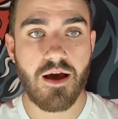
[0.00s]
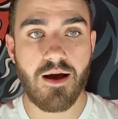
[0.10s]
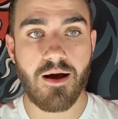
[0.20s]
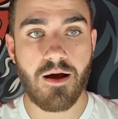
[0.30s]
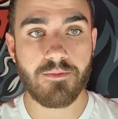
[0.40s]

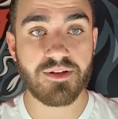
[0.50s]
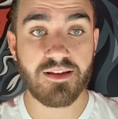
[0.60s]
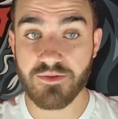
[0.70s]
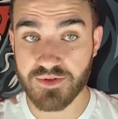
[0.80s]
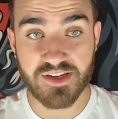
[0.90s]

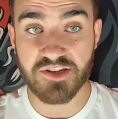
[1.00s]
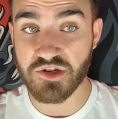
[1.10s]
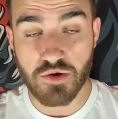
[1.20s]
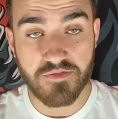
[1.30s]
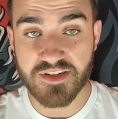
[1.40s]
It was his
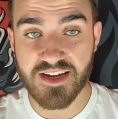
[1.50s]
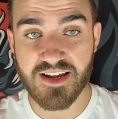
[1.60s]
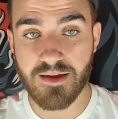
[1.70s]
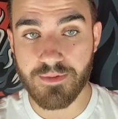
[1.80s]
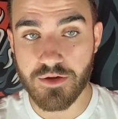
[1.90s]
UFC
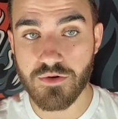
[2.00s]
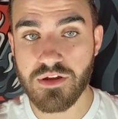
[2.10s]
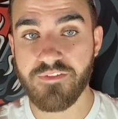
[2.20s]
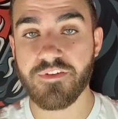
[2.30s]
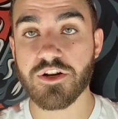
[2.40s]
debut.
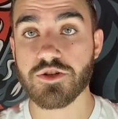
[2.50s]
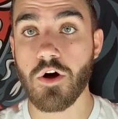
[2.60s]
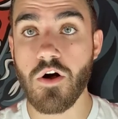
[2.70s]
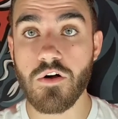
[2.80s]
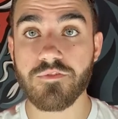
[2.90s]
He finished
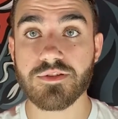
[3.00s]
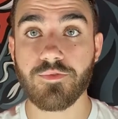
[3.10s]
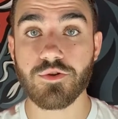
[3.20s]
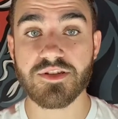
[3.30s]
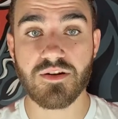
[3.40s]
all of his
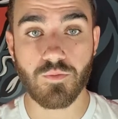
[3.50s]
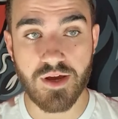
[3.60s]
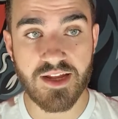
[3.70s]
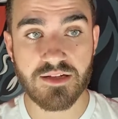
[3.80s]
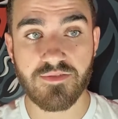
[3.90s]
14
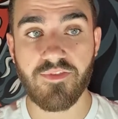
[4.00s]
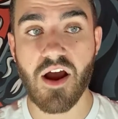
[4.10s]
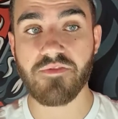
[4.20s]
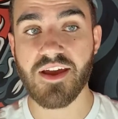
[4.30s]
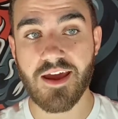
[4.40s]
wins,
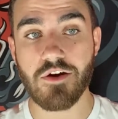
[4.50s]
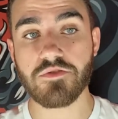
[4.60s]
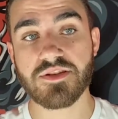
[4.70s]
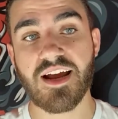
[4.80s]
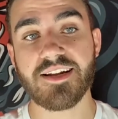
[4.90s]
5
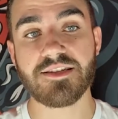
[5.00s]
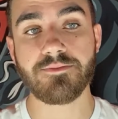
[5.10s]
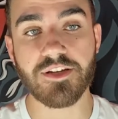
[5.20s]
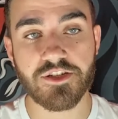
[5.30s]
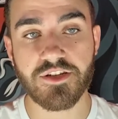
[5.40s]
KOs, 9
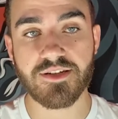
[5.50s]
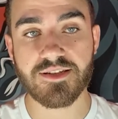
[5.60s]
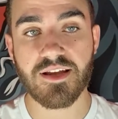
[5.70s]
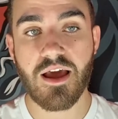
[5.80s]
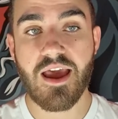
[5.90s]

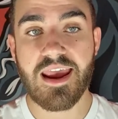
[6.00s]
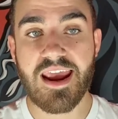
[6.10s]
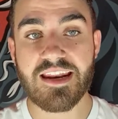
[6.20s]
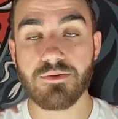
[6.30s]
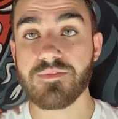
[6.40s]
submissions,
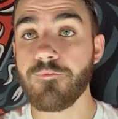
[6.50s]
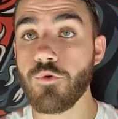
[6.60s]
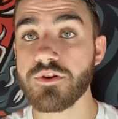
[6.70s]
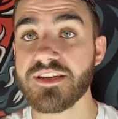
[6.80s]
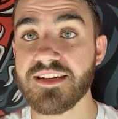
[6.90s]
and he was
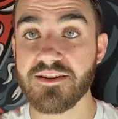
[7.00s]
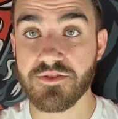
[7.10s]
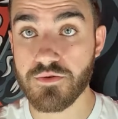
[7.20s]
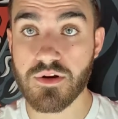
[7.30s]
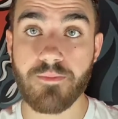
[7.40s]

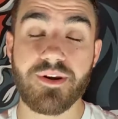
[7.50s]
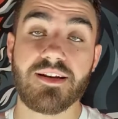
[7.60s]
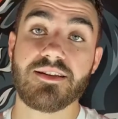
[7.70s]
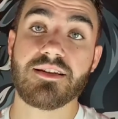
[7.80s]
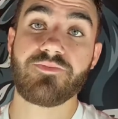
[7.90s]
14-2 coming
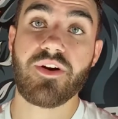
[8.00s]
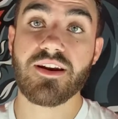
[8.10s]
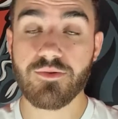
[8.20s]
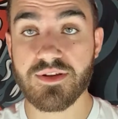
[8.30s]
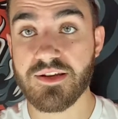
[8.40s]
into this fight.
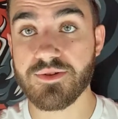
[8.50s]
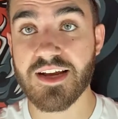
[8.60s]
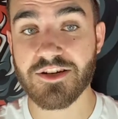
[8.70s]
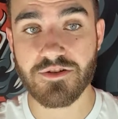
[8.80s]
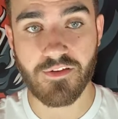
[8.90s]
He was
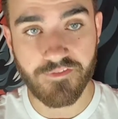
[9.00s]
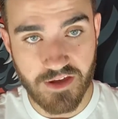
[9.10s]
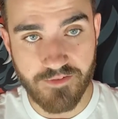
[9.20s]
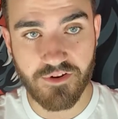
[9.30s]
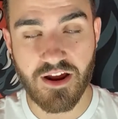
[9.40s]
actually the
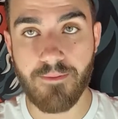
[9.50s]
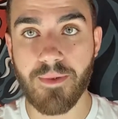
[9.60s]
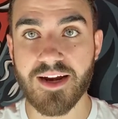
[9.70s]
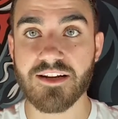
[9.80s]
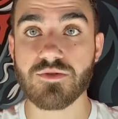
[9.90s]
favorite at
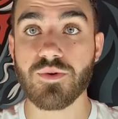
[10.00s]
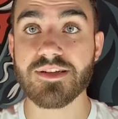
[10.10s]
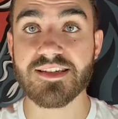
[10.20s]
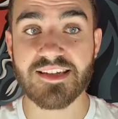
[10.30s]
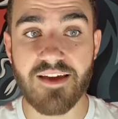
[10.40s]

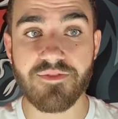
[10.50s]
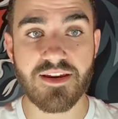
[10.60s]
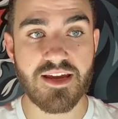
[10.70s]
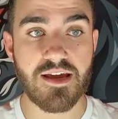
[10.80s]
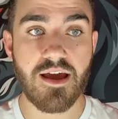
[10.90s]

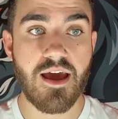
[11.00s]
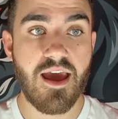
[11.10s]
-170.